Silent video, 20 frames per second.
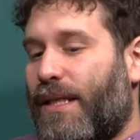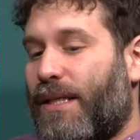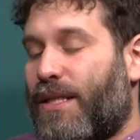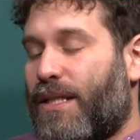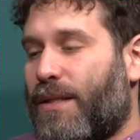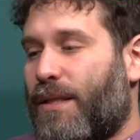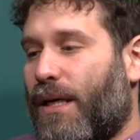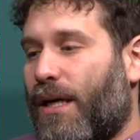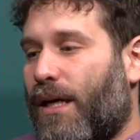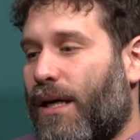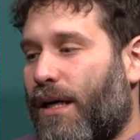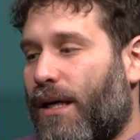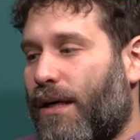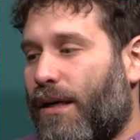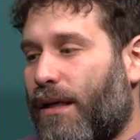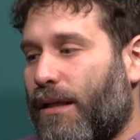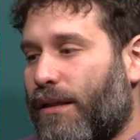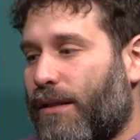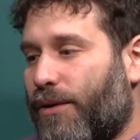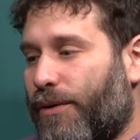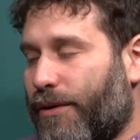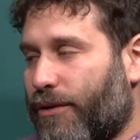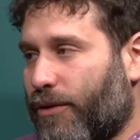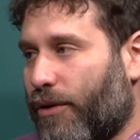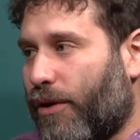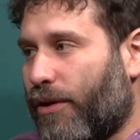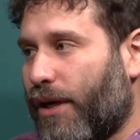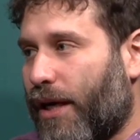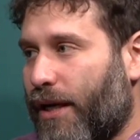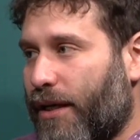you want to
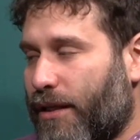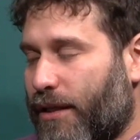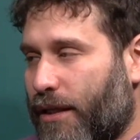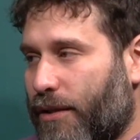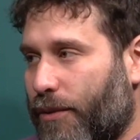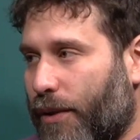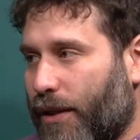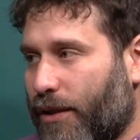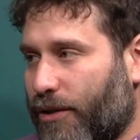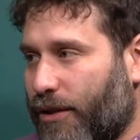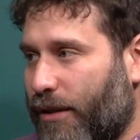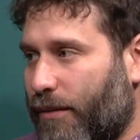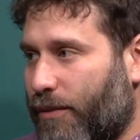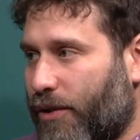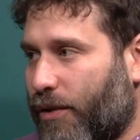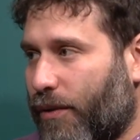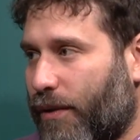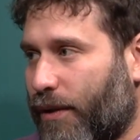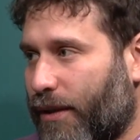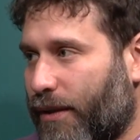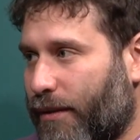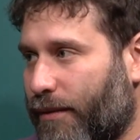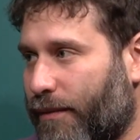roll right into our creamed corner